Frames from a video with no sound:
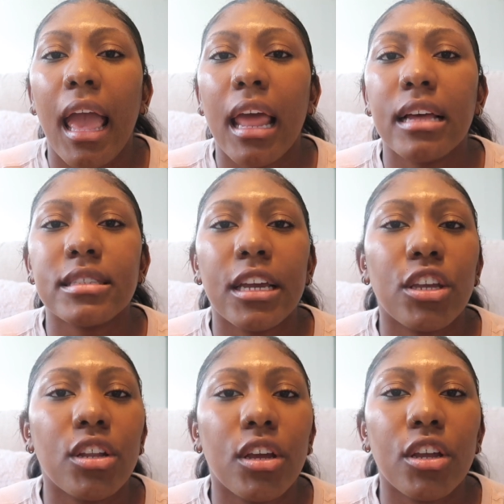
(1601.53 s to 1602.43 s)
And I was like,
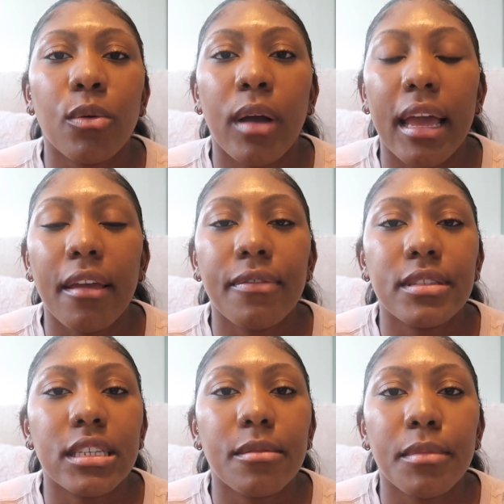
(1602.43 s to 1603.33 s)
you know, your wife
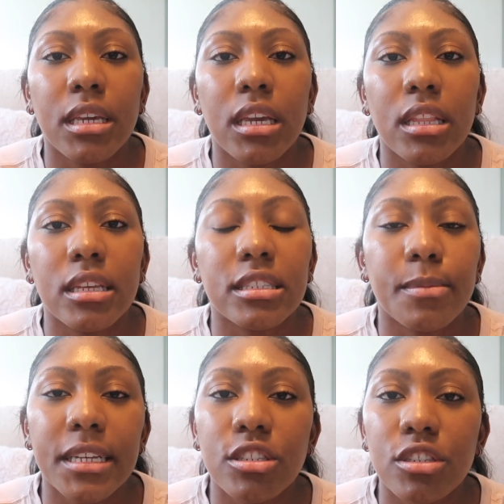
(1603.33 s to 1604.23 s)
sent me this
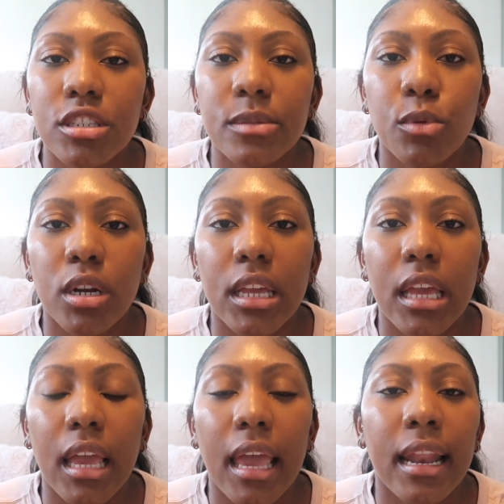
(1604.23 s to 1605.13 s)
message this
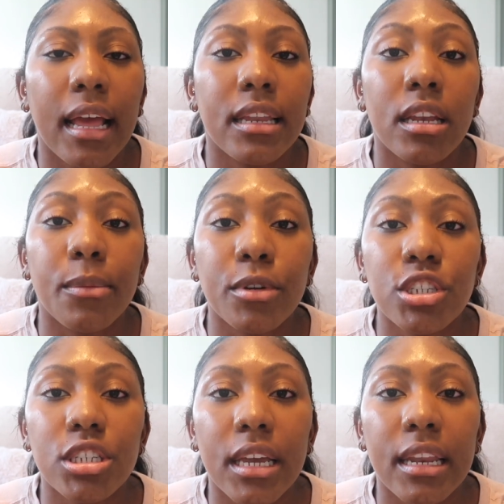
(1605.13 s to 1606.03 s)
morning and I didn't
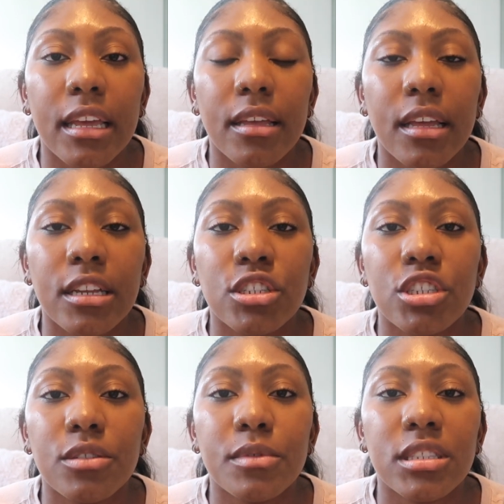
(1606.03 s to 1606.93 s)
appreciate it. And
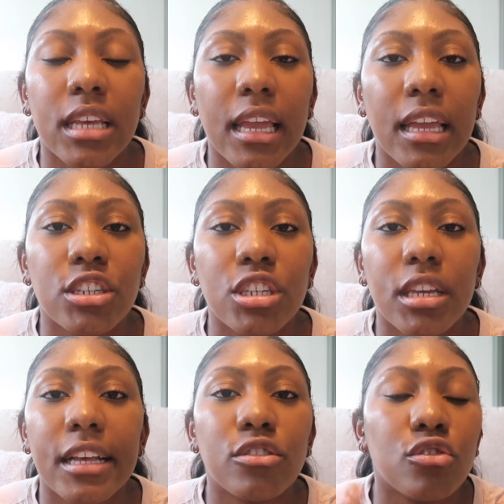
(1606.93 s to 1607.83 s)
she was saying she
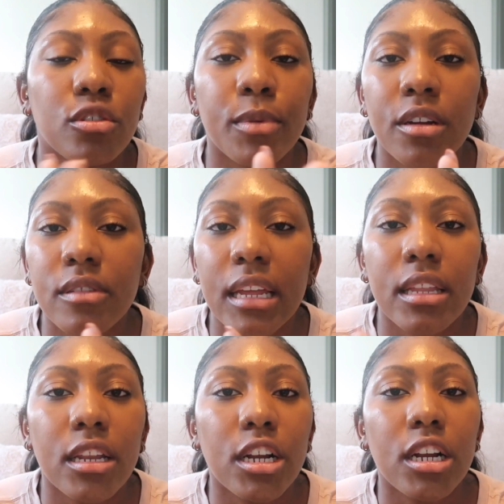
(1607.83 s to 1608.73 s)
canceled your birthday
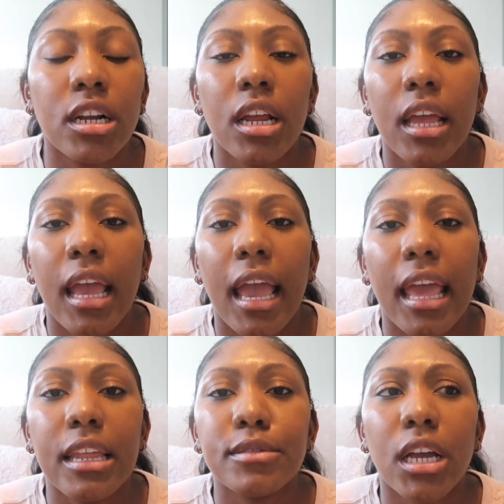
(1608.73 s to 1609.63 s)
dinner.
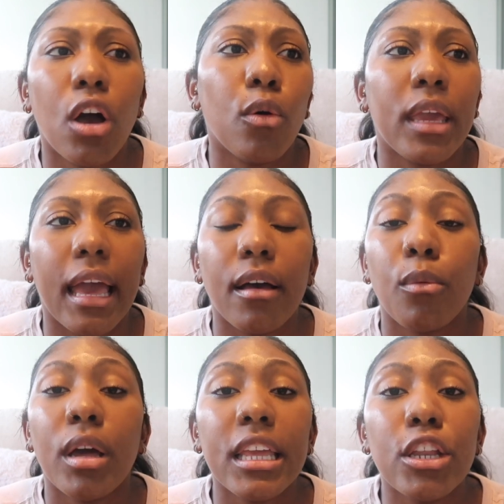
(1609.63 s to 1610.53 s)
And he's like, oh yeah.
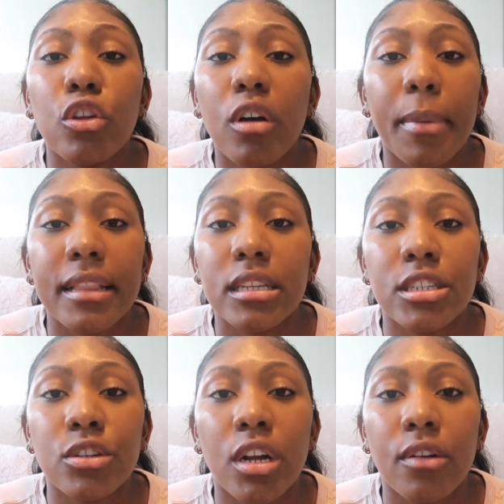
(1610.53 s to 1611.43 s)
One, he knew about the
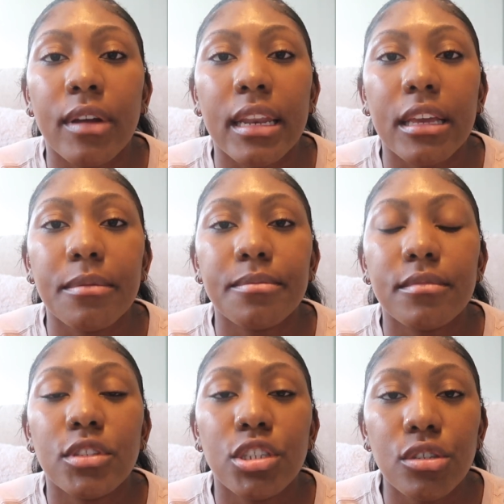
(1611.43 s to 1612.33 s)
dinner already.
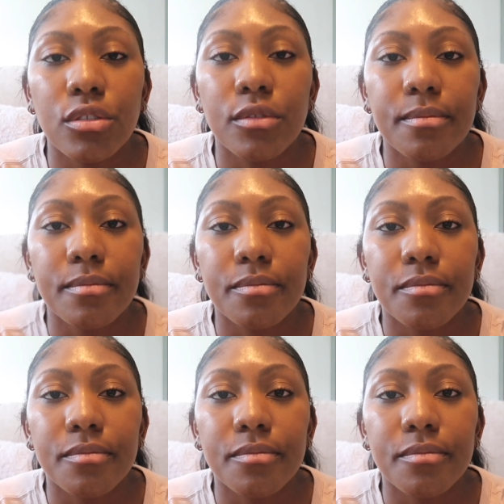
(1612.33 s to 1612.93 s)
Two,